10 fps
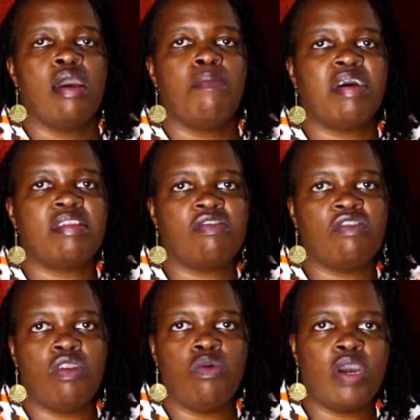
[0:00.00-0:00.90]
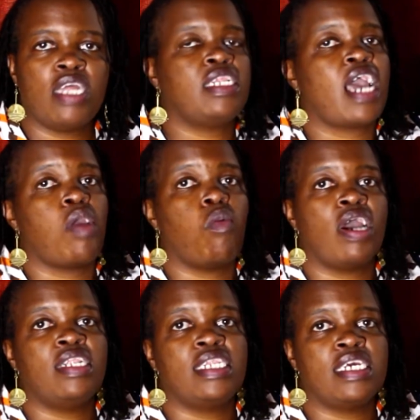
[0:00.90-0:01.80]
But the silhouette I
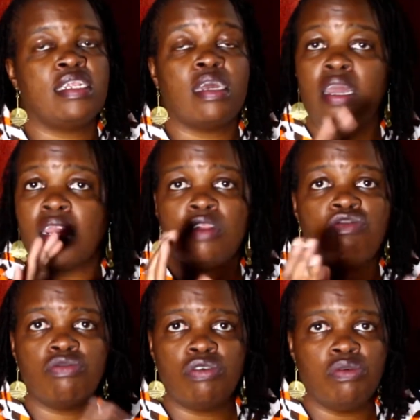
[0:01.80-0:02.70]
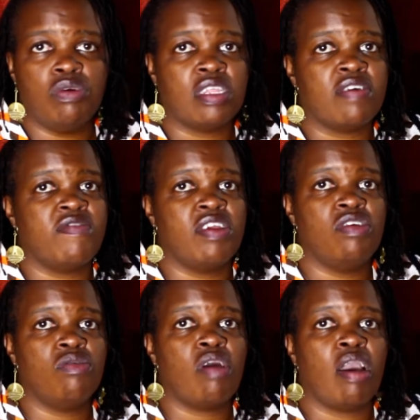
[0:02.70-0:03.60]
wanted, and I'll show you in the
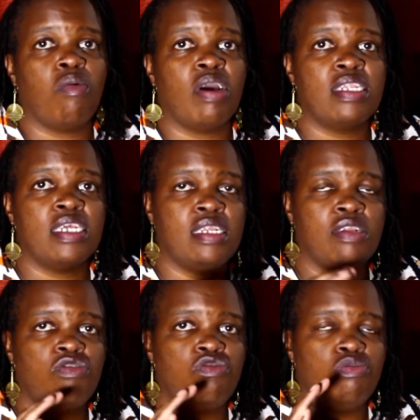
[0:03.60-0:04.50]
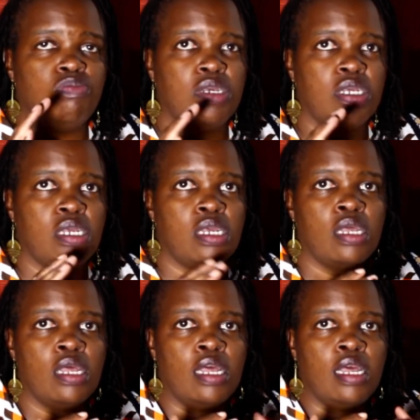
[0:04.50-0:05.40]
video, I wanted it to be
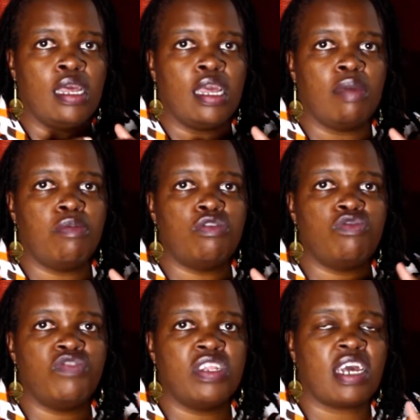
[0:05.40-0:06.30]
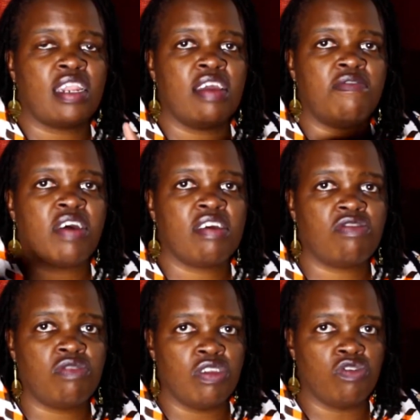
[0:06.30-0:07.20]
able to fit a
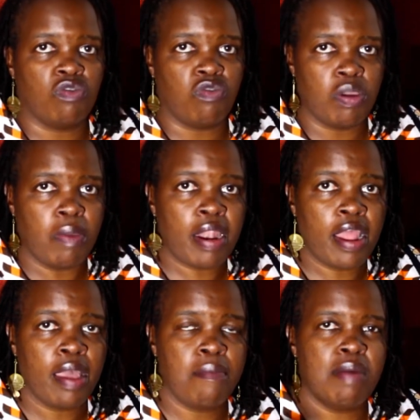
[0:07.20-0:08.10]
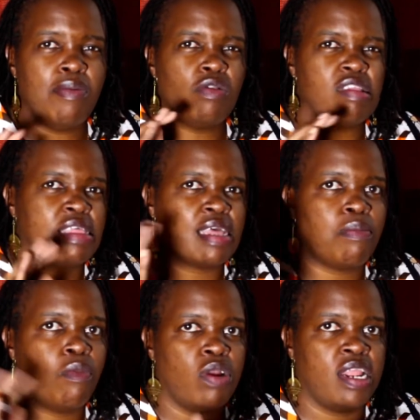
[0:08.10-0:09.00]
diverse range of women. Maybe you'll see
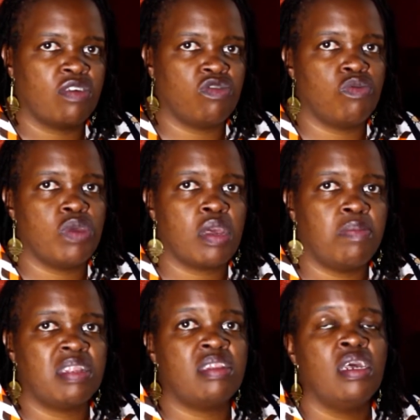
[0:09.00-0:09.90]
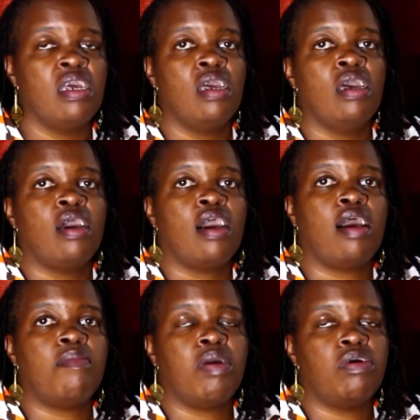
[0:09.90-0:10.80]
that more next week, but
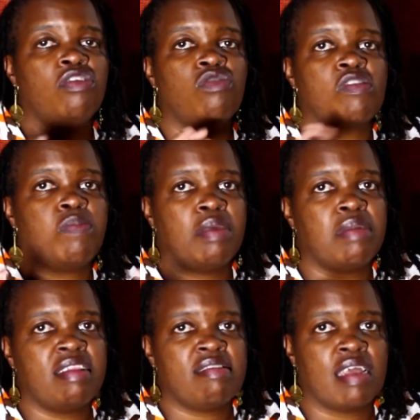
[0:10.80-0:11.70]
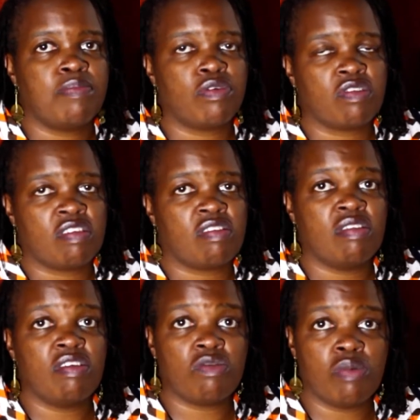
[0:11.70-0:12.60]
I wanted to explain my design process
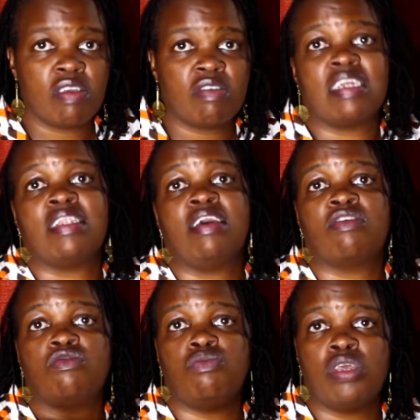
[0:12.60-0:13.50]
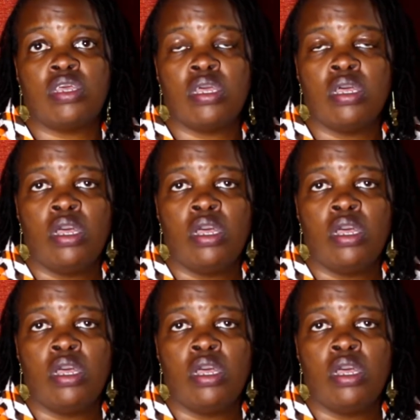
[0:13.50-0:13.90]
this week so that next week